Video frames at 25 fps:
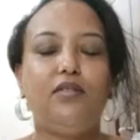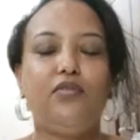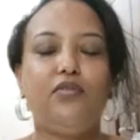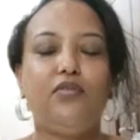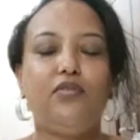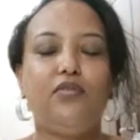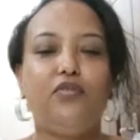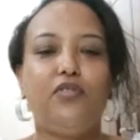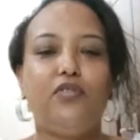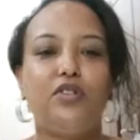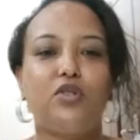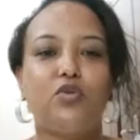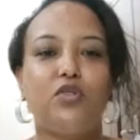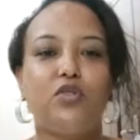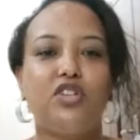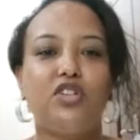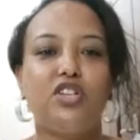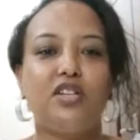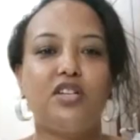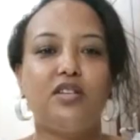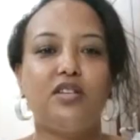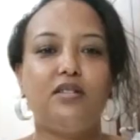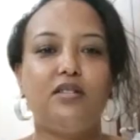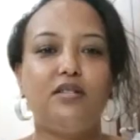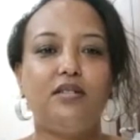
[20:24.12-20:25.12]
First
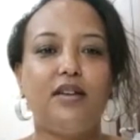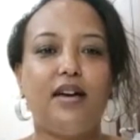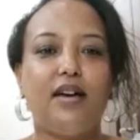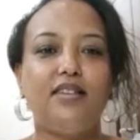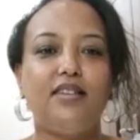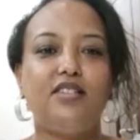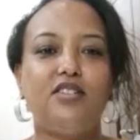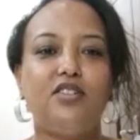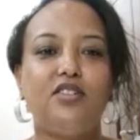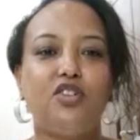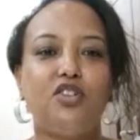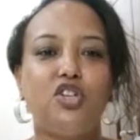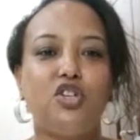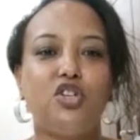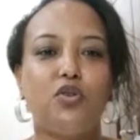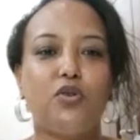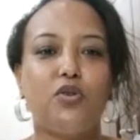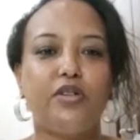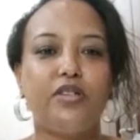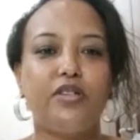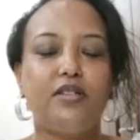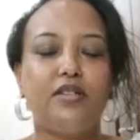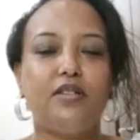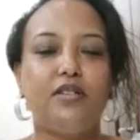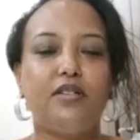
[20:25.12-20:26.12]
question, the answer is short.
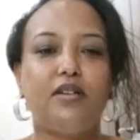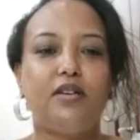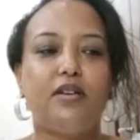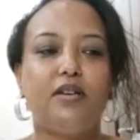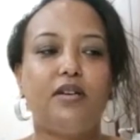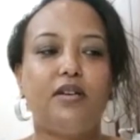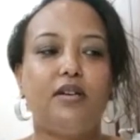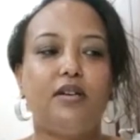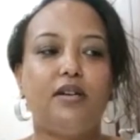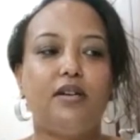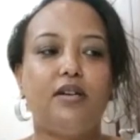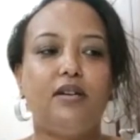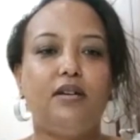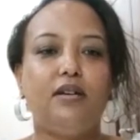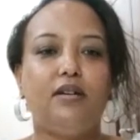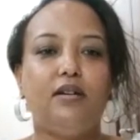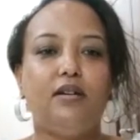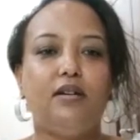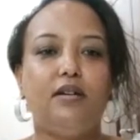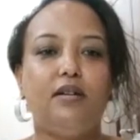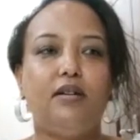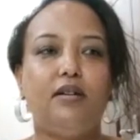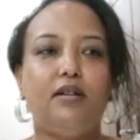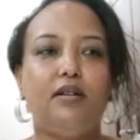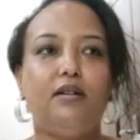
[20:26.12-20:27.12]

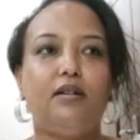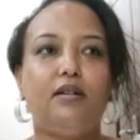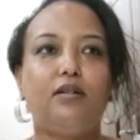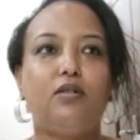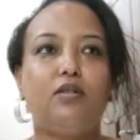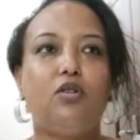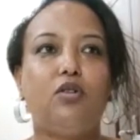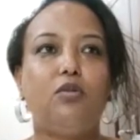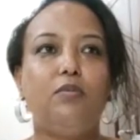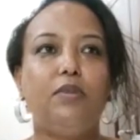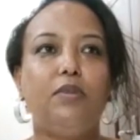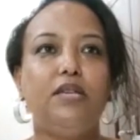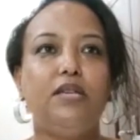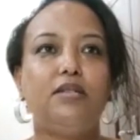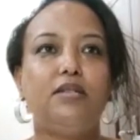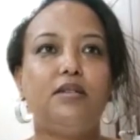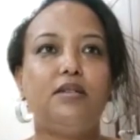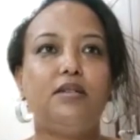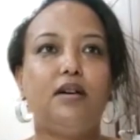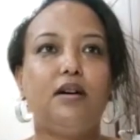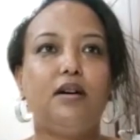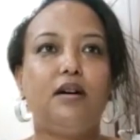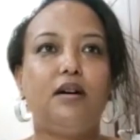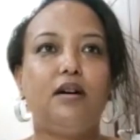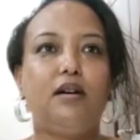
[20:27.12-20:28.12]

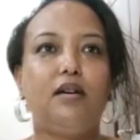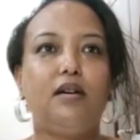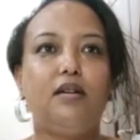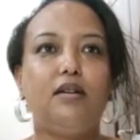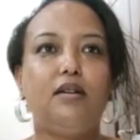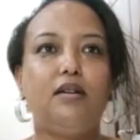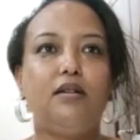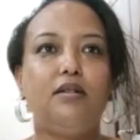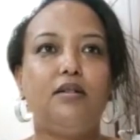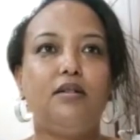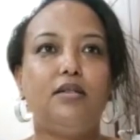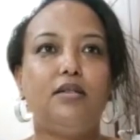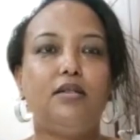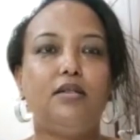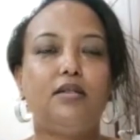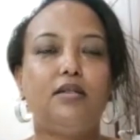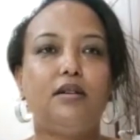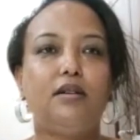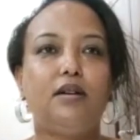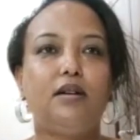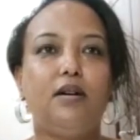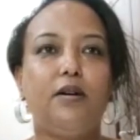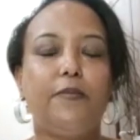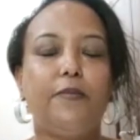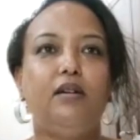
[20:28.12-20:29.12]
COMESA is
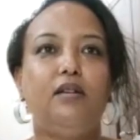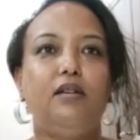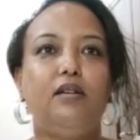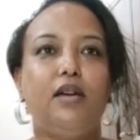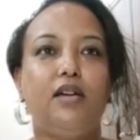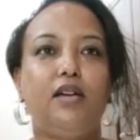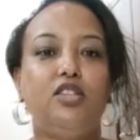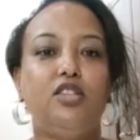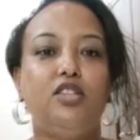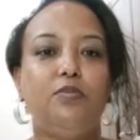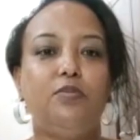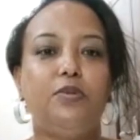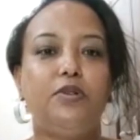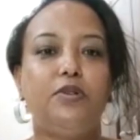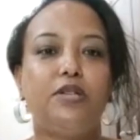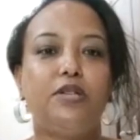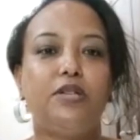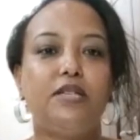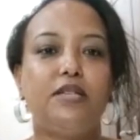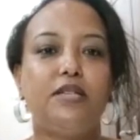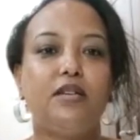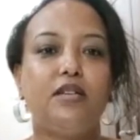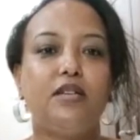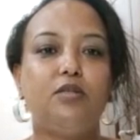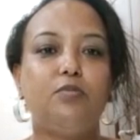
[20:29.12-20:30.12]

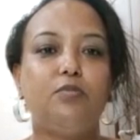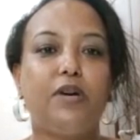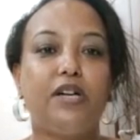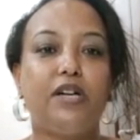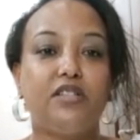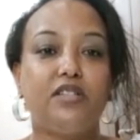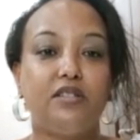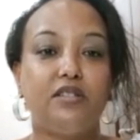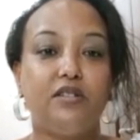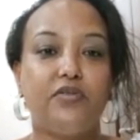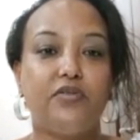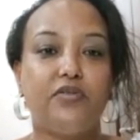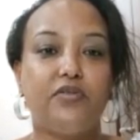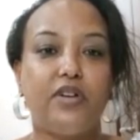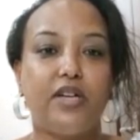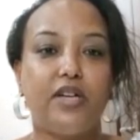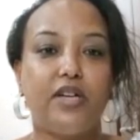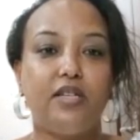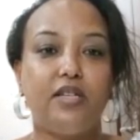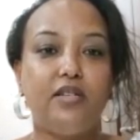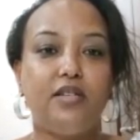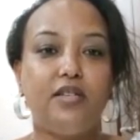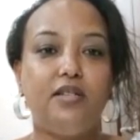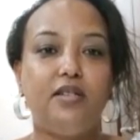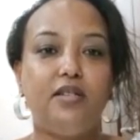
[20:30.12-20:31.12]
90% partner
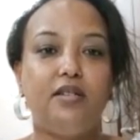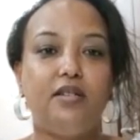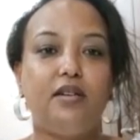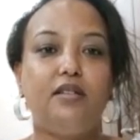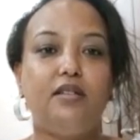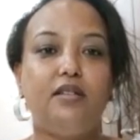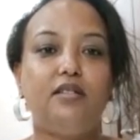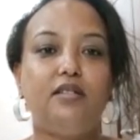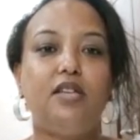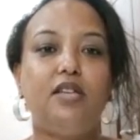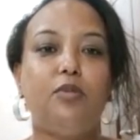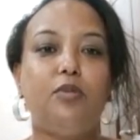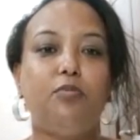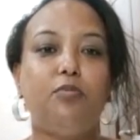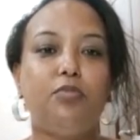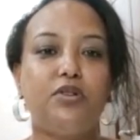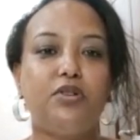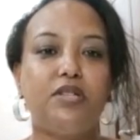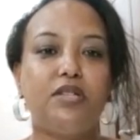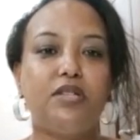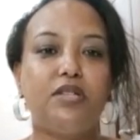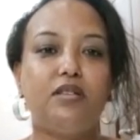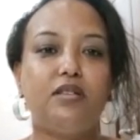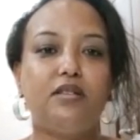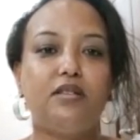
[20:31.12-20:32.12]
funded and
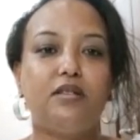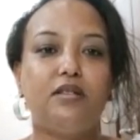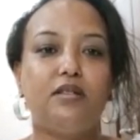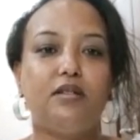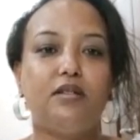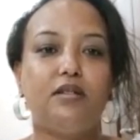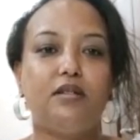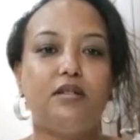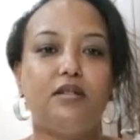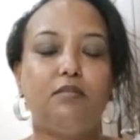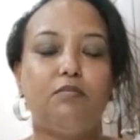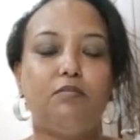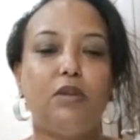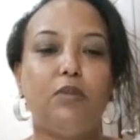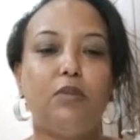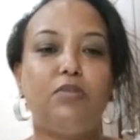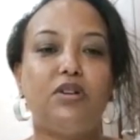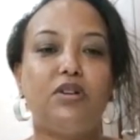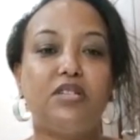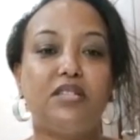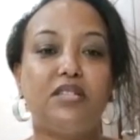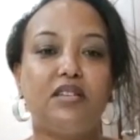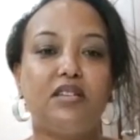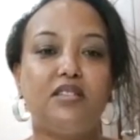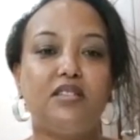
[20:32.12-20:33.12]
10% member
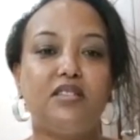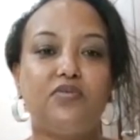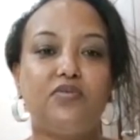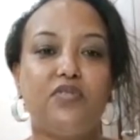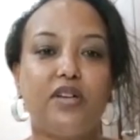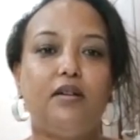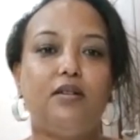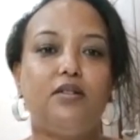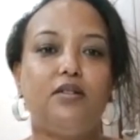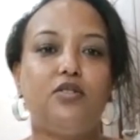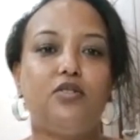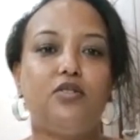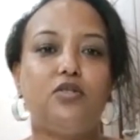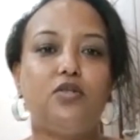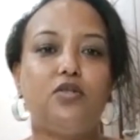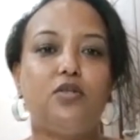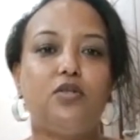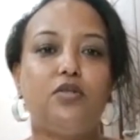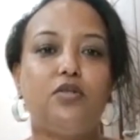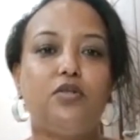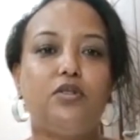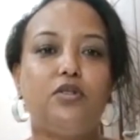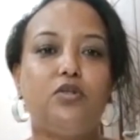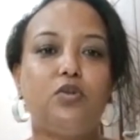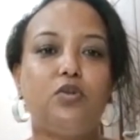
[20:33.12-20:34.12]
states fund.
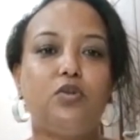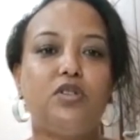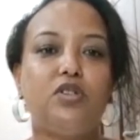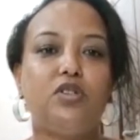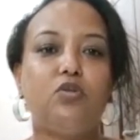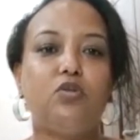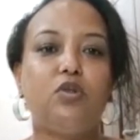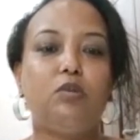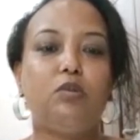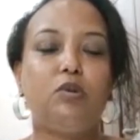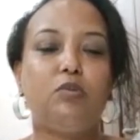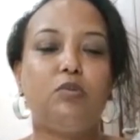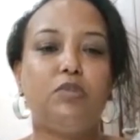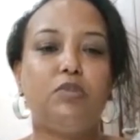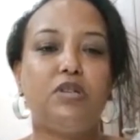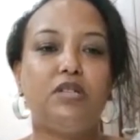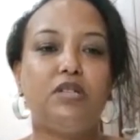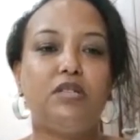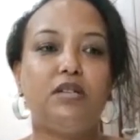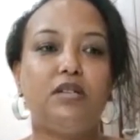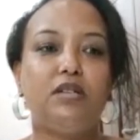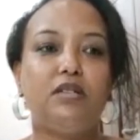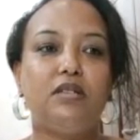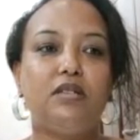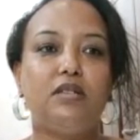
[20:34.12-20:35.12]
So the 21 member
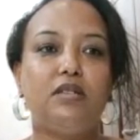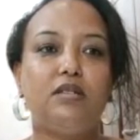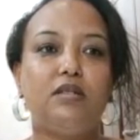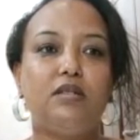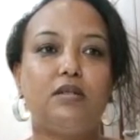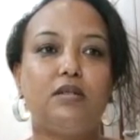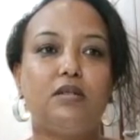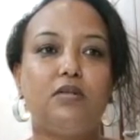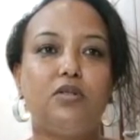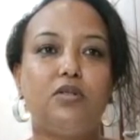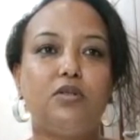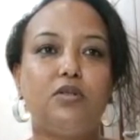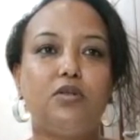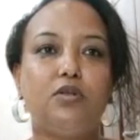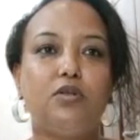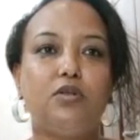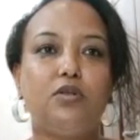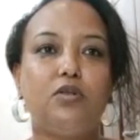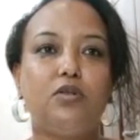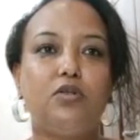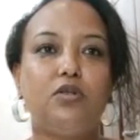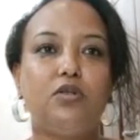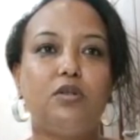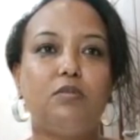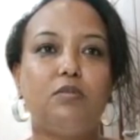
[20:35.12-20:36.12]
states
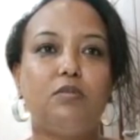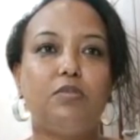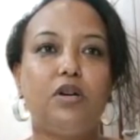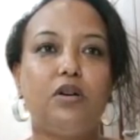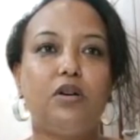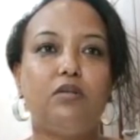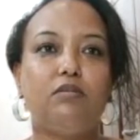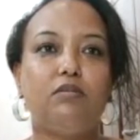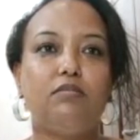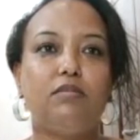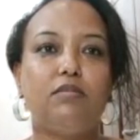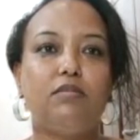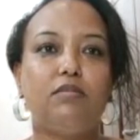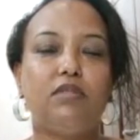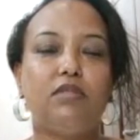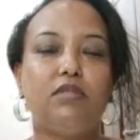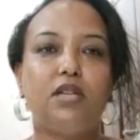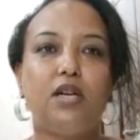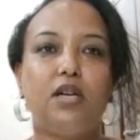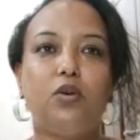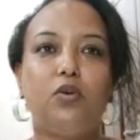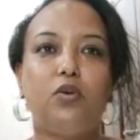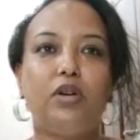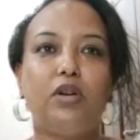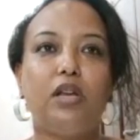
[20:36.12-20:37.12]
constitute about
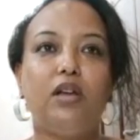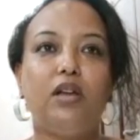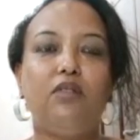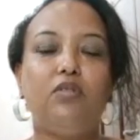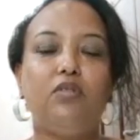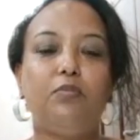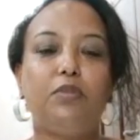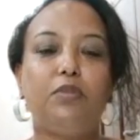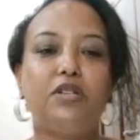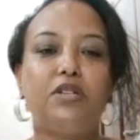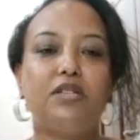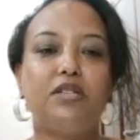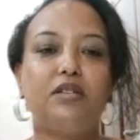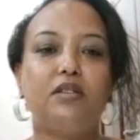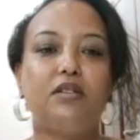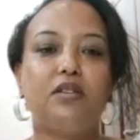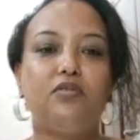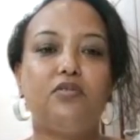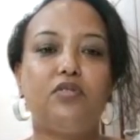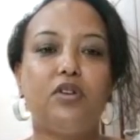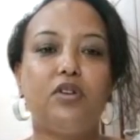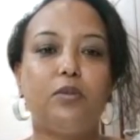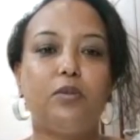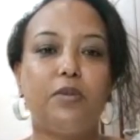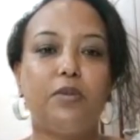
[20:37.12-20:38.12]
10 or 11% of
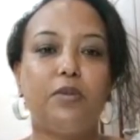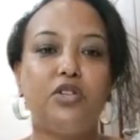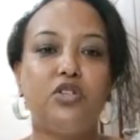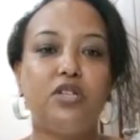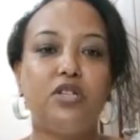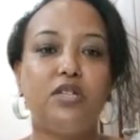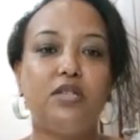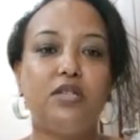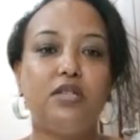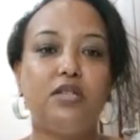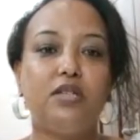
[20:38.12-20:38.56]
our budget.